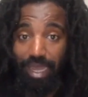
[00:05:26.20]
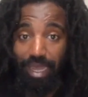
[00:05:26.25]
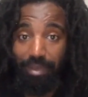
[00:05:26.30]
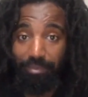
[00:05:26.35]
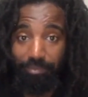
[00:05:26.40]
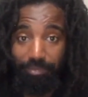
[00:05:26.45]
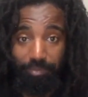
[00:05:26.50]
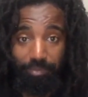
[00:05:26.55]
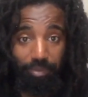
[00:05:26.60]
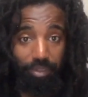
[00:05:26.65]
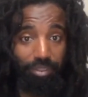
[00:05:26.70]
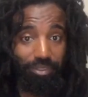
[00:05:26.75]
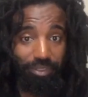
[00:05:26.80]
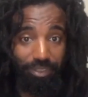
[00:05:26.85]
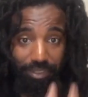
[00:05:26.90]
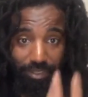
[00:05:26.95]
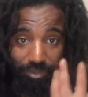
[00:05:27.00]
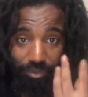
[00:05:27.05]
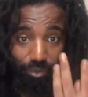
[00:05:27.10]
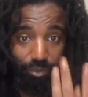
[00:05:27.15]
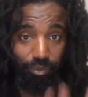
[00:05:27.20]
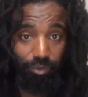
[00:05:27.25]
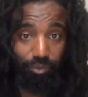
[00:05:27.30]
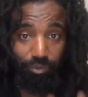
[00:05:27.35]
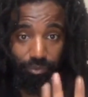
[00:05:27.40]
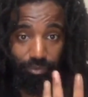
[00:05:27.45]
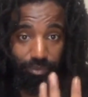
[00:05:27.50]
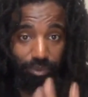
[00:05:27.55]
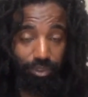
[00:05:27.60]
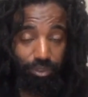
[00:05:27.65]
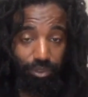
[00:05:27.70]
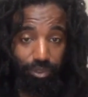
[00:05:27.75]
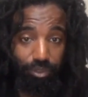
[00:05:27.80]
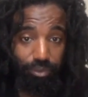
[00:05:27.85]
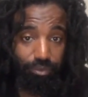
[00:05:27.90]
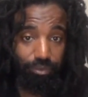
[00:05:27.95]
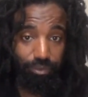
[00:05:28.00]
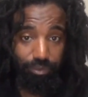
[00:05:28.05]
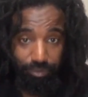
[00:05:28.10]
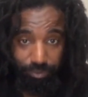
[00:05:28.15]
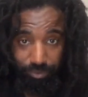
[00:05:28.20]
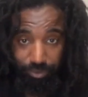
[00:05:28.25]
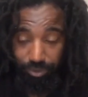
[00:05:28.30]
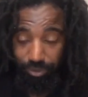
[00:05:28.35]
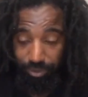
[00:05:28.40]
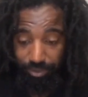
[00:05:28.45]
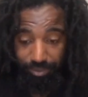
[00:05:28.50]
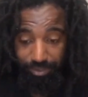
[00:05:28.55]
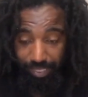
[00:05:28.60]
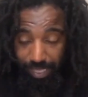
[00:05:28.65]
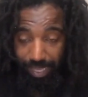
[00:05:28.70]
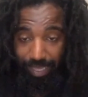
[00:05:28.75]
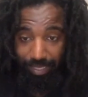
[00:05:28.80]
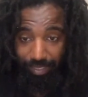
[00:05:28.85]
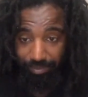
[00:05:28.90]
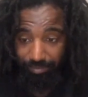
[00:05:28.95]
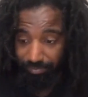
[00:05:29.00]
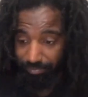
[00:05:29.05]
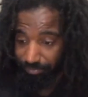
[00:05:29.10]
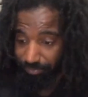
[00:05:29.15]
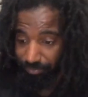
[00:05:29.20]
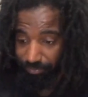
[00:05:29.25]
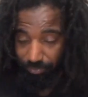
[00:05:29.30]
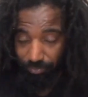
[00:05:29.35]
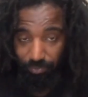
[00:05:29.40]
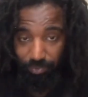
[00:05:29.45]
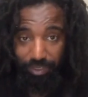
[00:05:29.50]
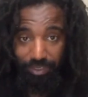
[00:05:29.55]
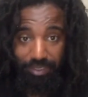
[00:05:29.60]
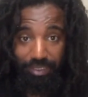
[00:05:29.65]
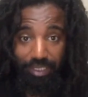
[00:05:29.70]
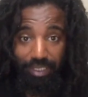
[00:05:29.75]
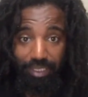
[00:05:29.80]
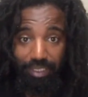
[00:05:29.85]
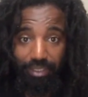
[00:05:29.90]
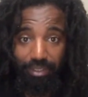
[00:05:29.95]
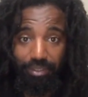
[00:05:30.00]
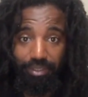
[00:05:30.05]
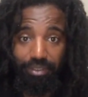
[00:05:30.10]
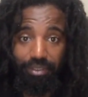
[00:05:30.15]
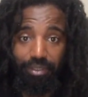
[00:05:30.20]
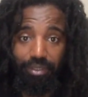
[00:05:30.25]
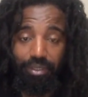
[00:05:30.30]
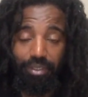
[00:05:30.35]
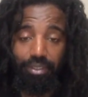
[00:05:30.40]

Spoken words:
I'm a person who, you know, looks at what's here,